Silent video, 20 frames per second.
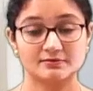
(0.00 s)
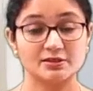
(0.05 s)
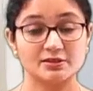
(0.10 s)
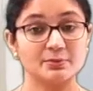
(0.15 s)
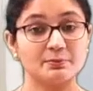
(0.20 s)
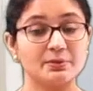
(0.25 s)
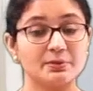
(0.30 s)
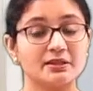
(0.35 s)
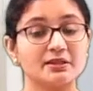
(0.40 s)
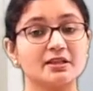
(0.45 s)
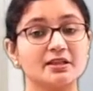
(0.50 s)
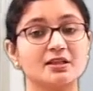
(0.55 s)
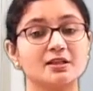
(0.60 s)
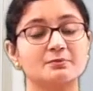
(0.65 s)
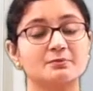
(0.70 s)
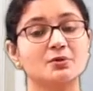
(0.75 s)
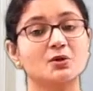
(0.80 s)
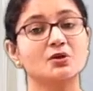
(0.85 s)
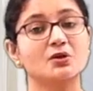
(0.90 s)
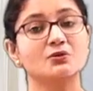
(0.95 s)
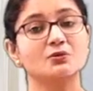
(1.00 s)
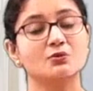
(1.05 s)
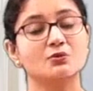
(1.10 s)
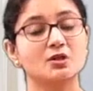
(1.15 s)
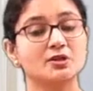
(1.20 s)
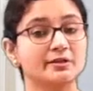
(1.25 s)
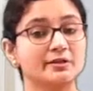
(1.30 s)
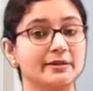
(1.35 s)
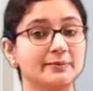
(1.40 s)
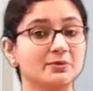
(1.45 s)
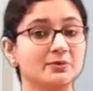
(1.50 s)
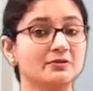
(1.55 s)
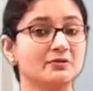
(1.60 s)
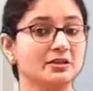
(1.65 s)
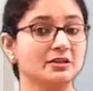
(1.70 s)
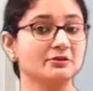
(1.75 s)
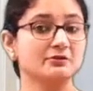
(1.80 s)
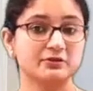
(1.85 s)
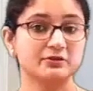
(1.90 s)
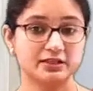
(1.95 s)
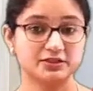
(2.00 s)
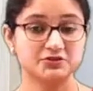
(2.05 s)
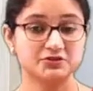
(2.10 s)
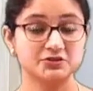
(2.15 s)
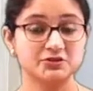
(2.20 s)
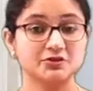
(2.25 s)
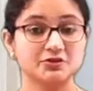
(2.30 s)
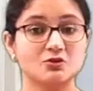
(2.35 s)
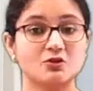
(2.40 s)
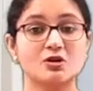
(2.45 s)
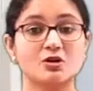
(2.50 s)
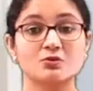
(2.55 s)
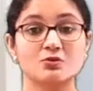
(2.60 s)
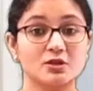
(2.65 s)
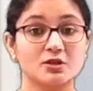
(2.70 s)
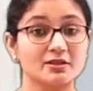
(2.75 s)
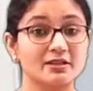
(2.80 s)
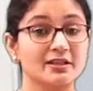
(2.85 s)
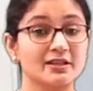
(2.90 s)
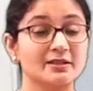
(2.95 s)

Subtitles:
Depending upon what type of infection or